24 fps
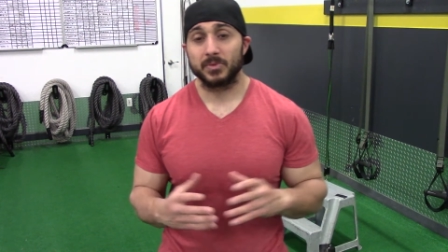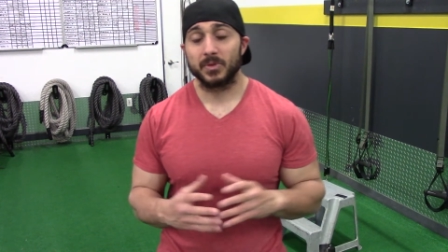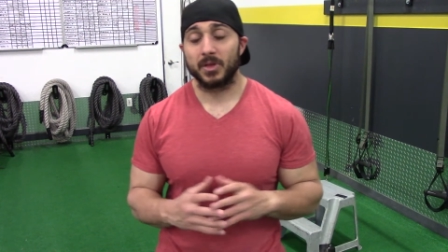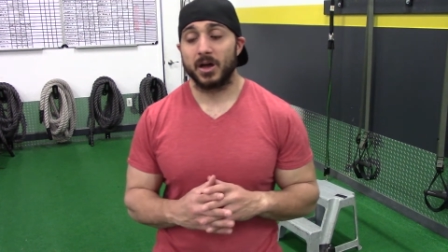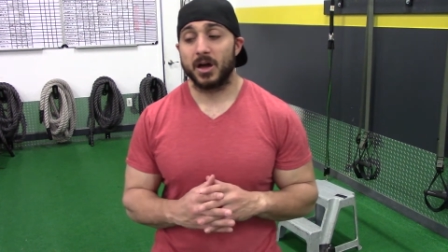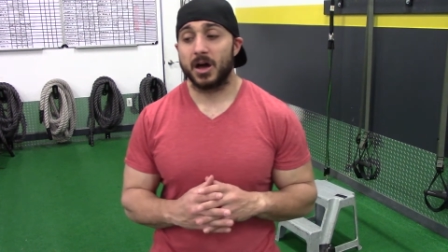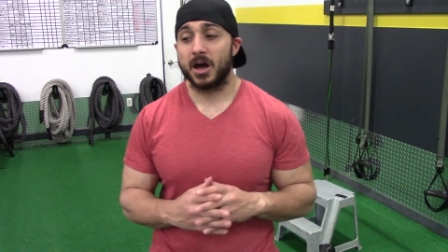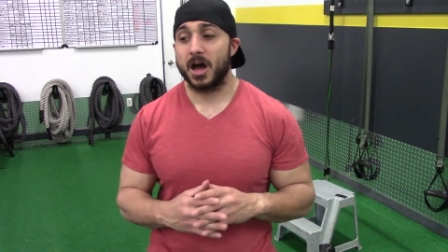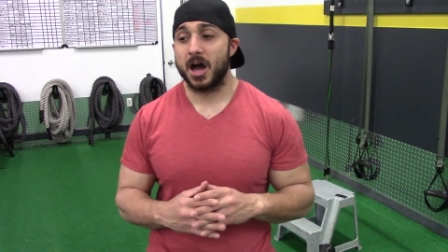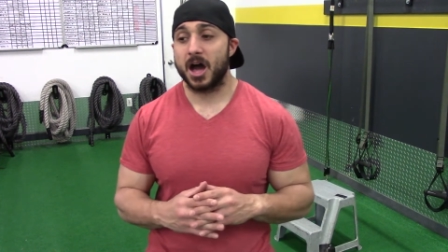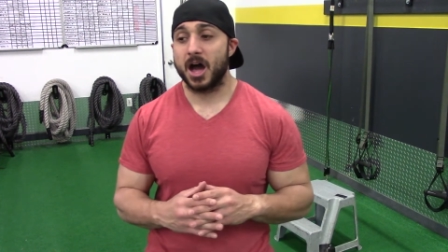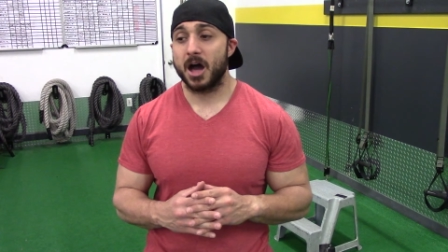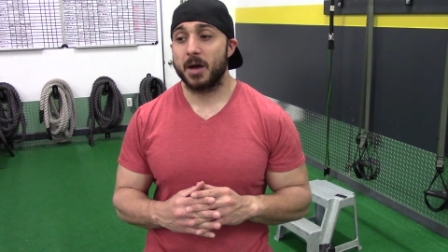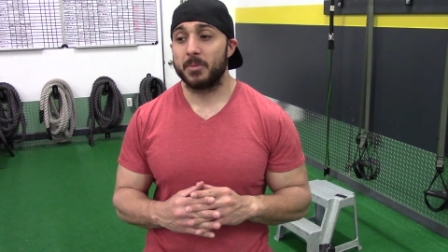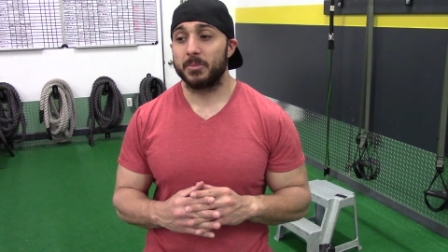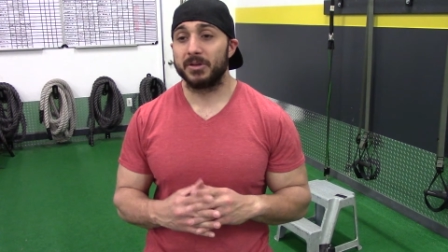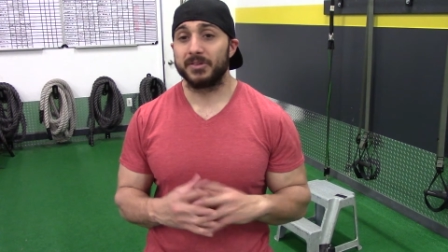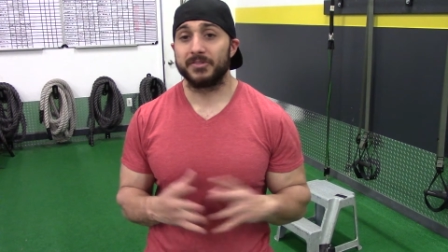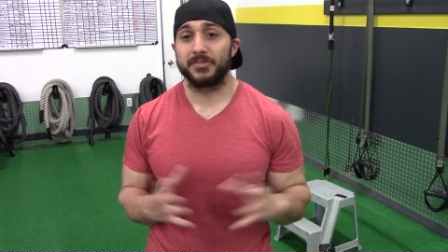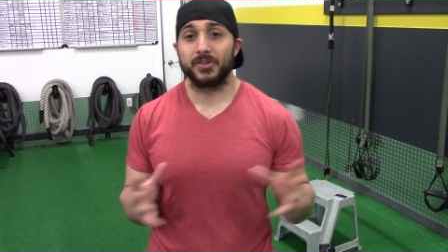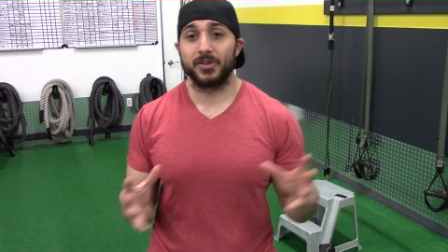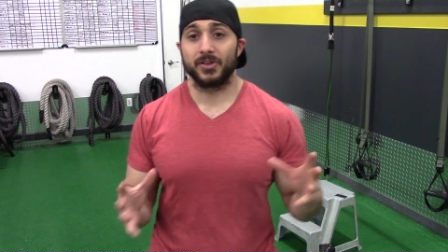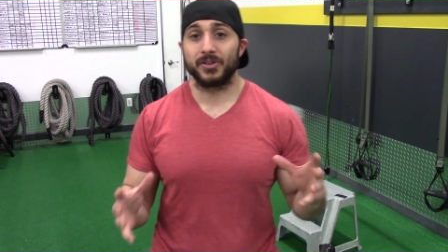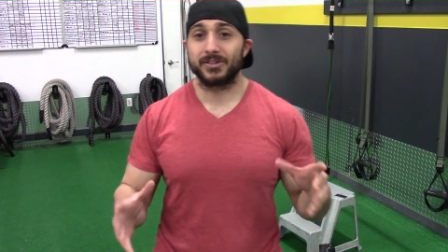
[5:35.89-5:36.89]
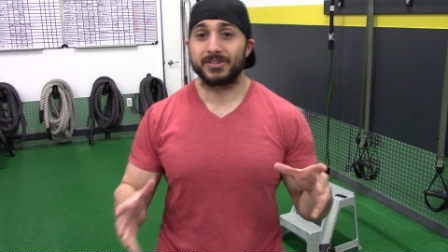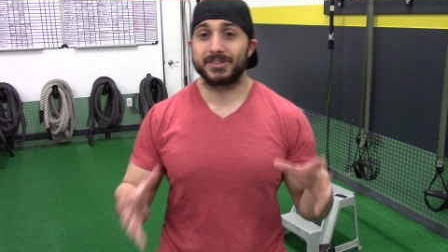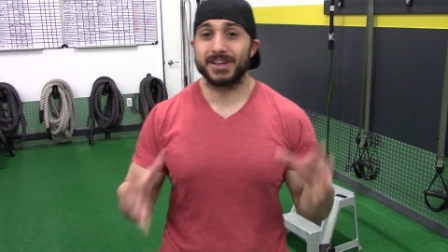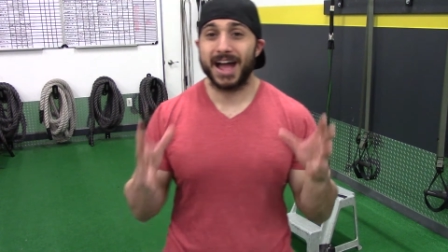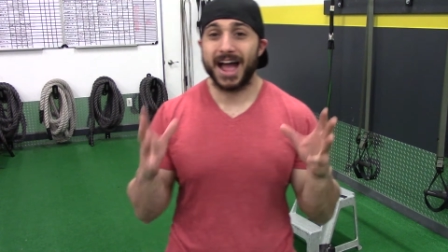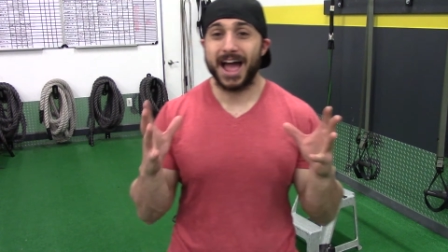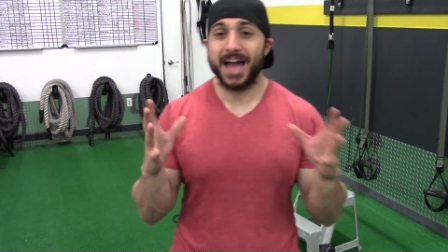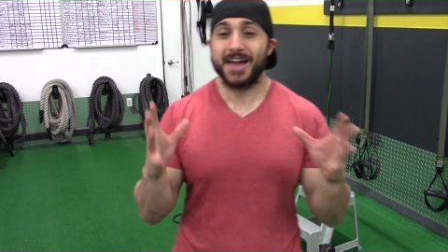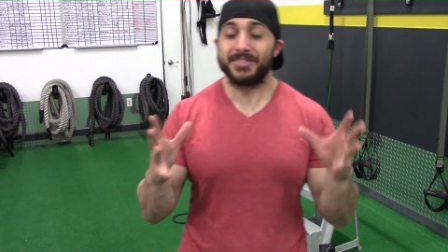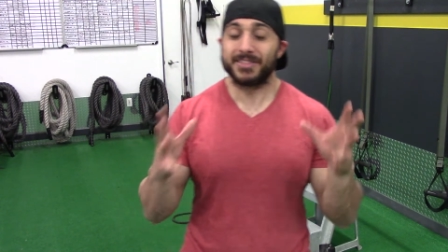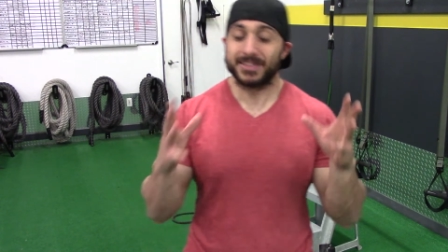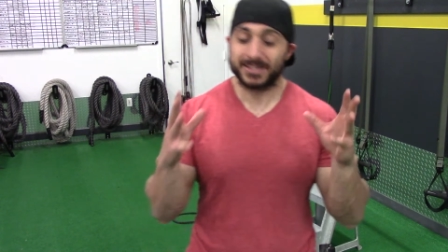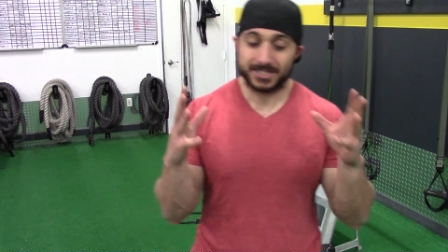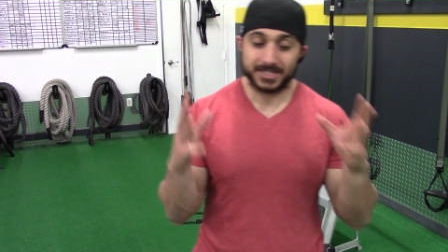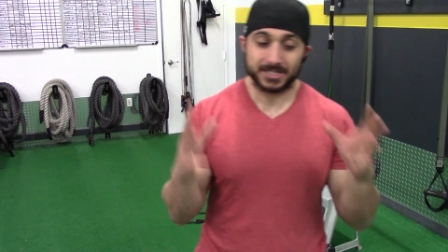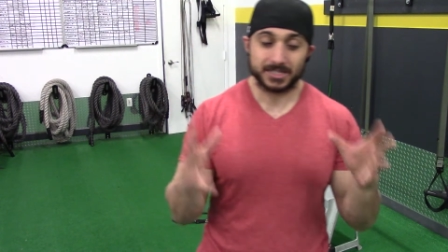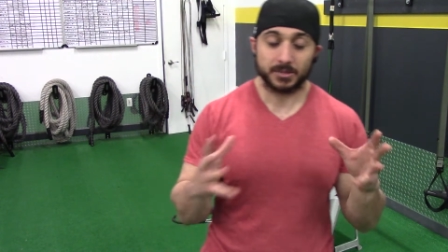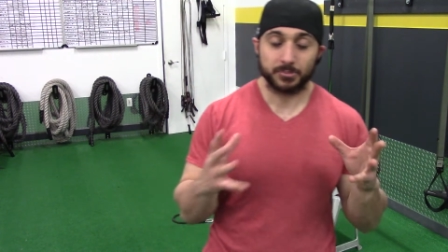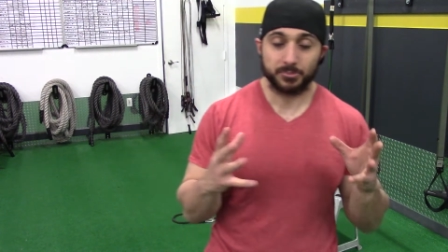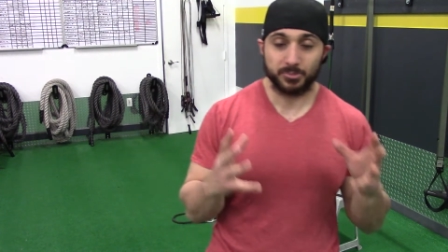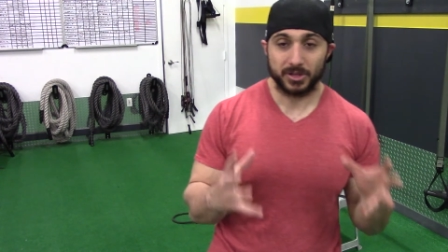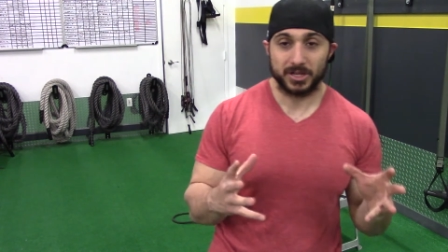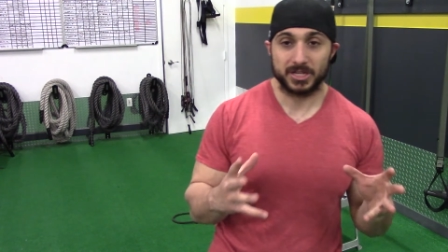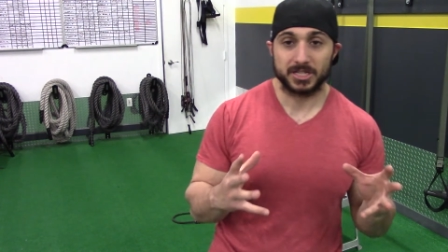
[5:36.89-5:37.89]
And if you're a guy, this is
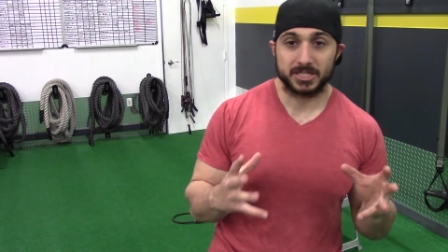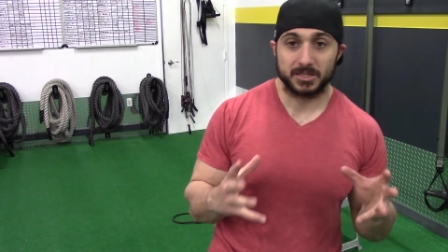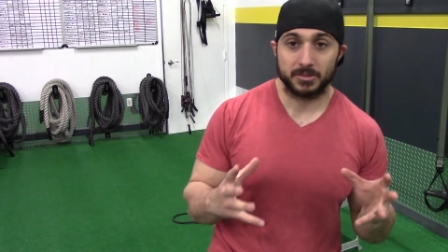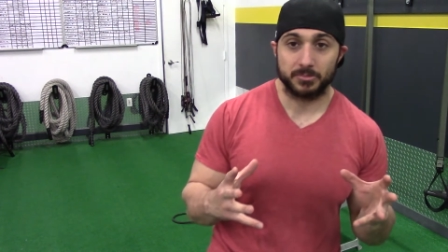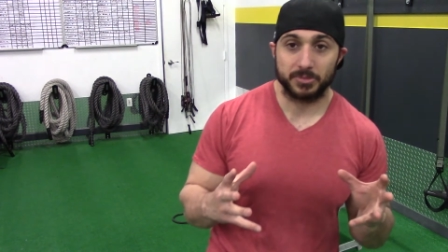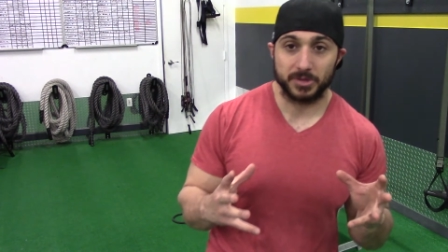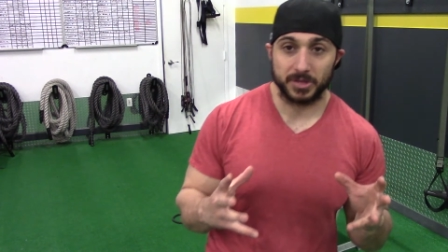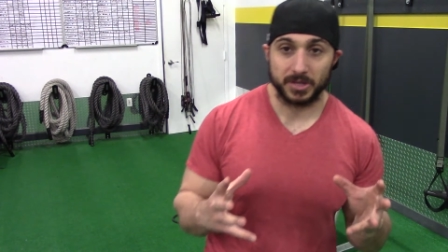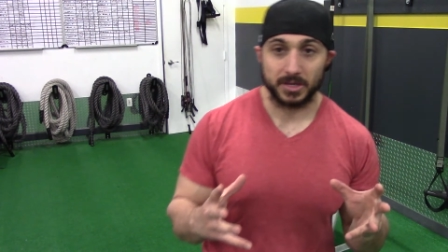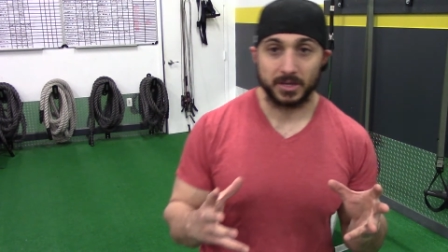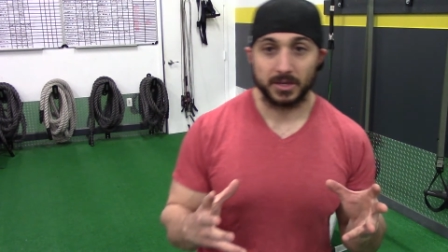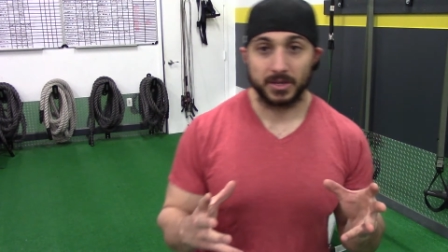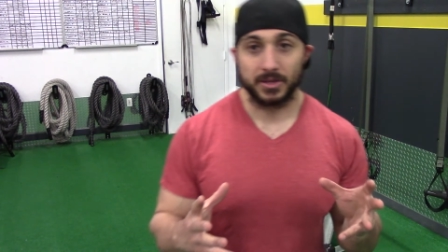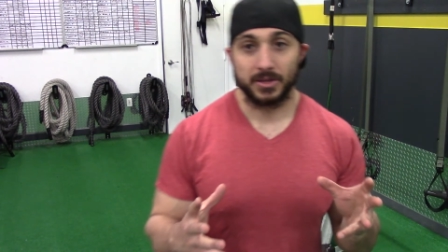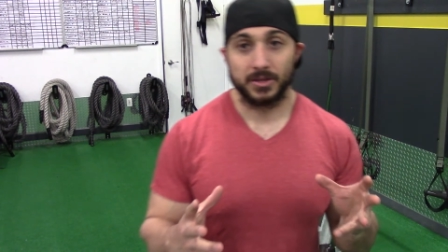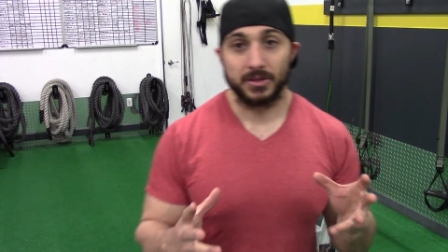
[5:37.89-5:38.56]
the place to be.